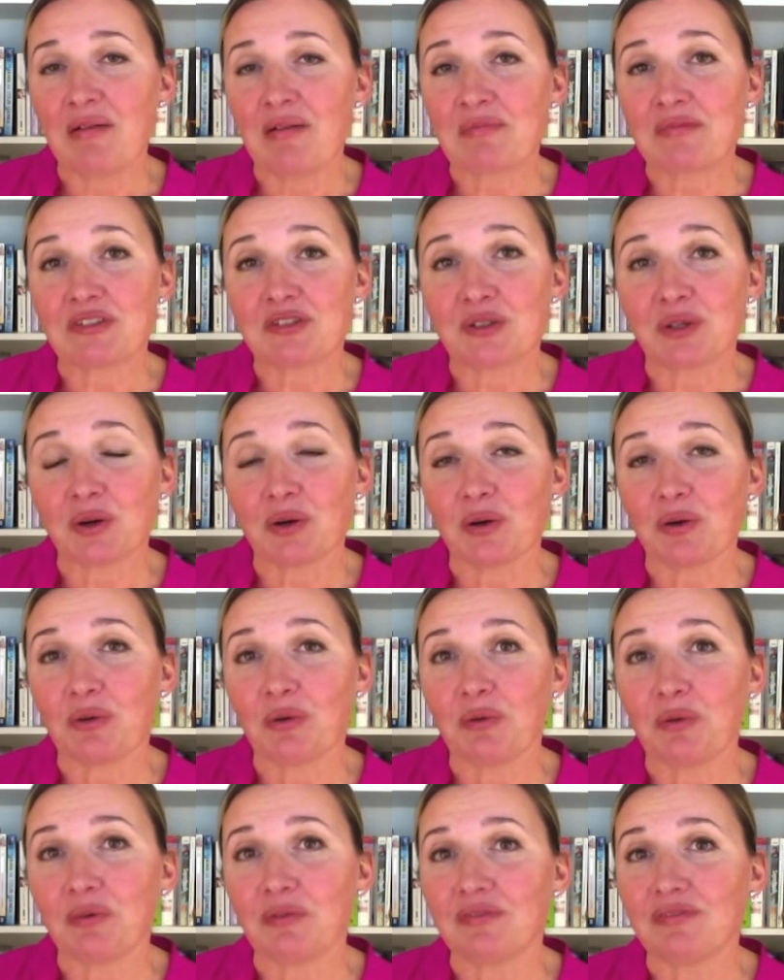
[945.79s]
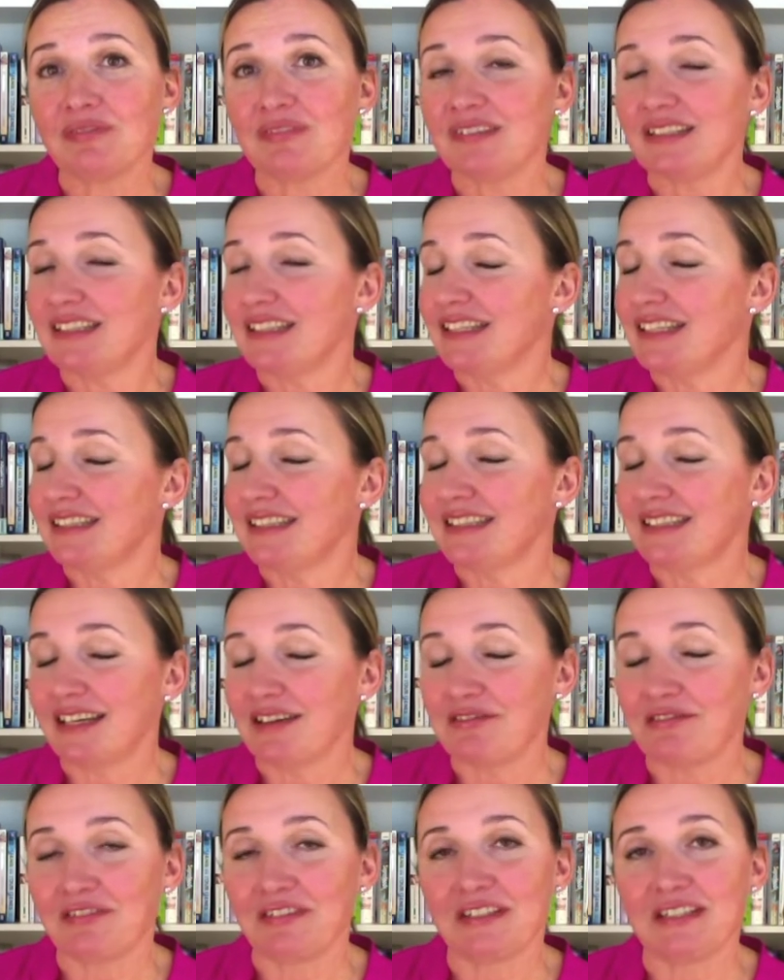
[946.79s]
So it
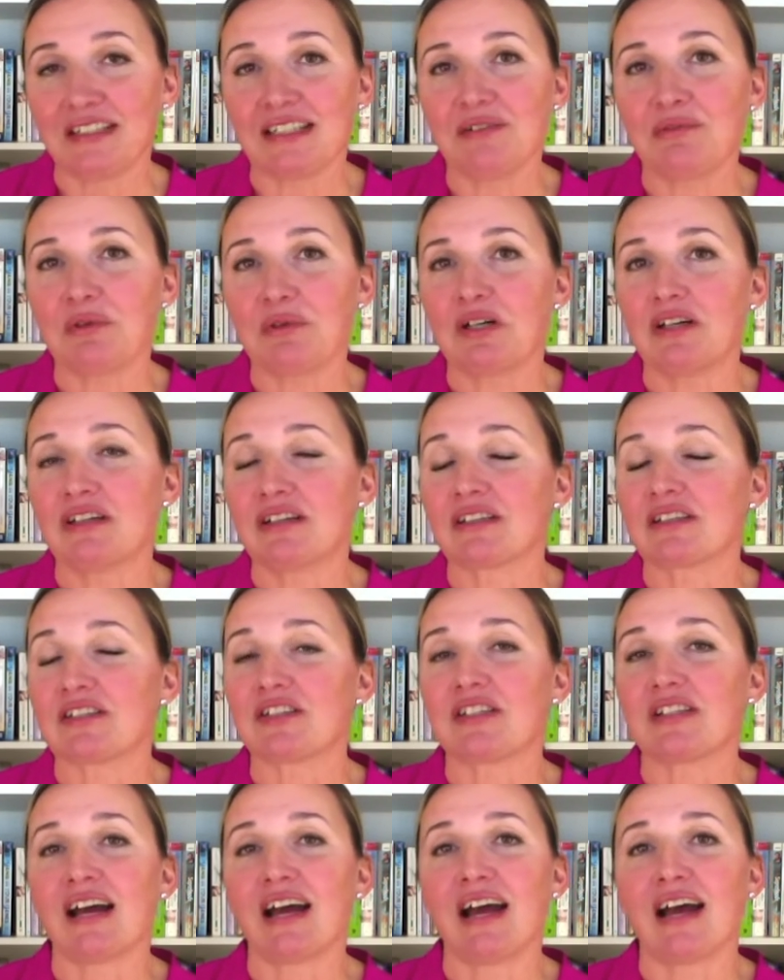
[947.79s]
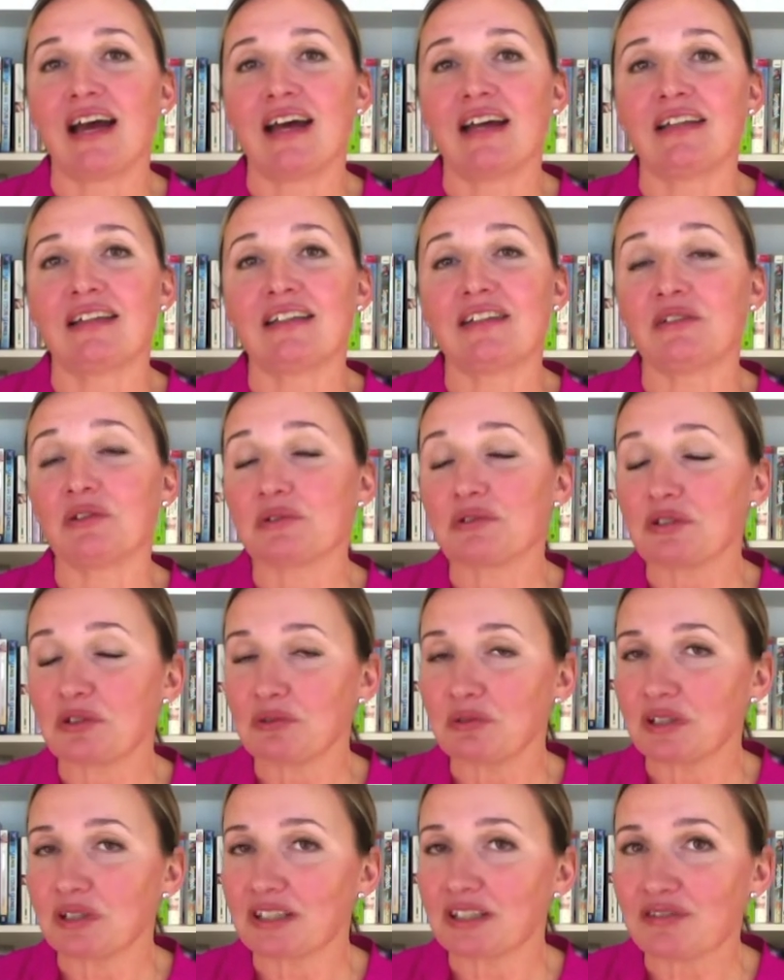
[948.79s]
definitely works, and it also
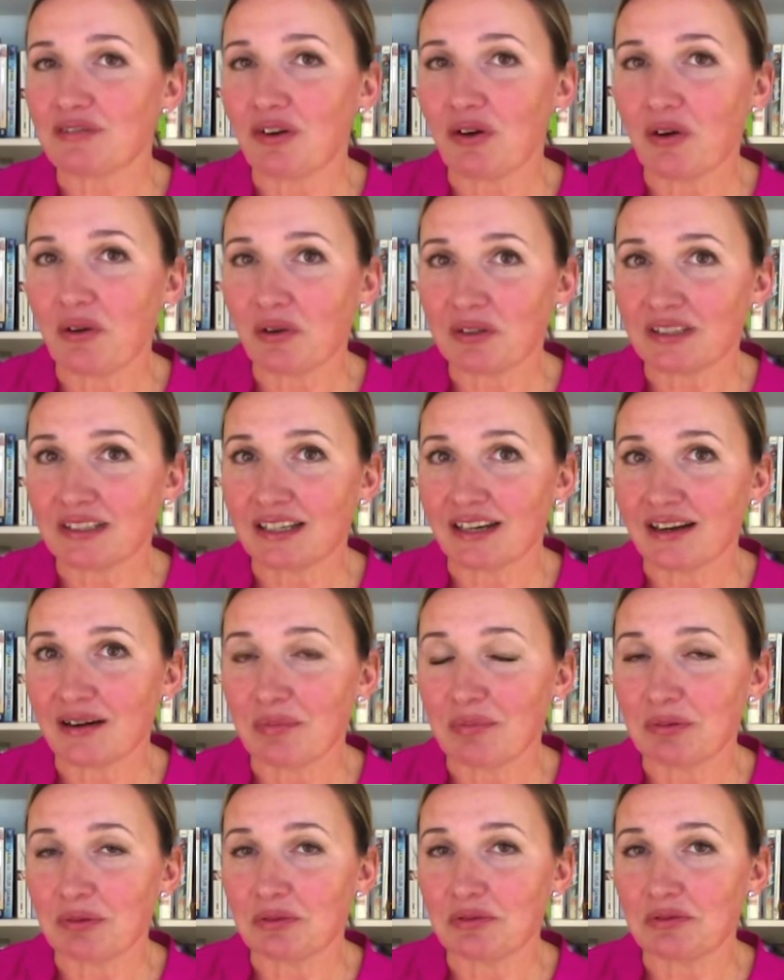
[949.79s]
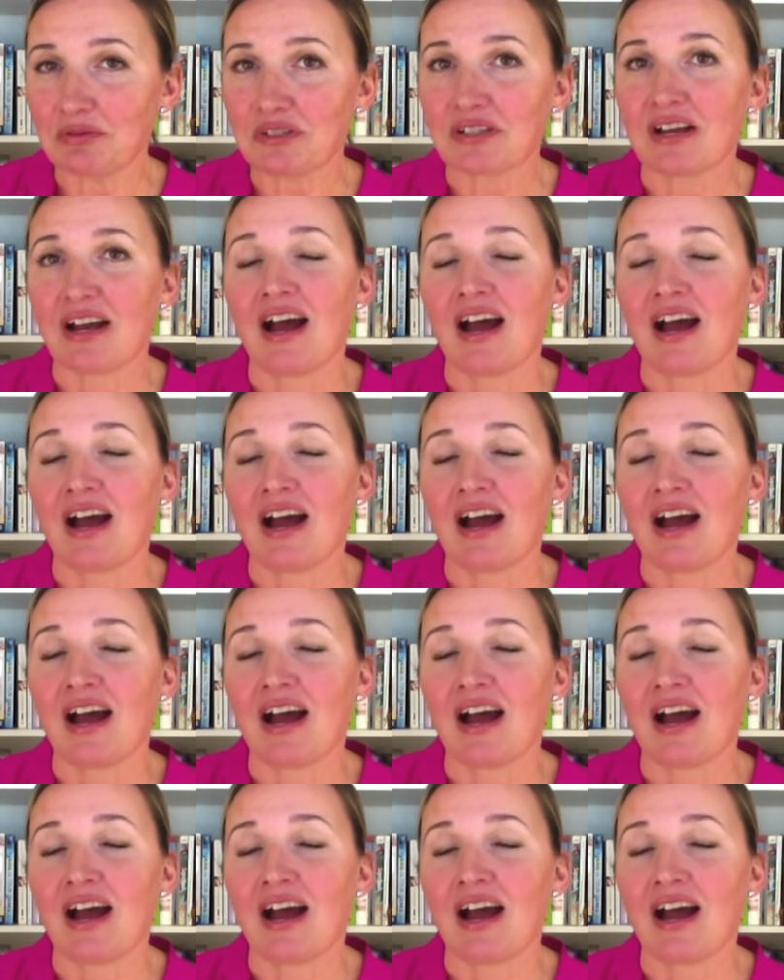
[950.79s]
works for older couples.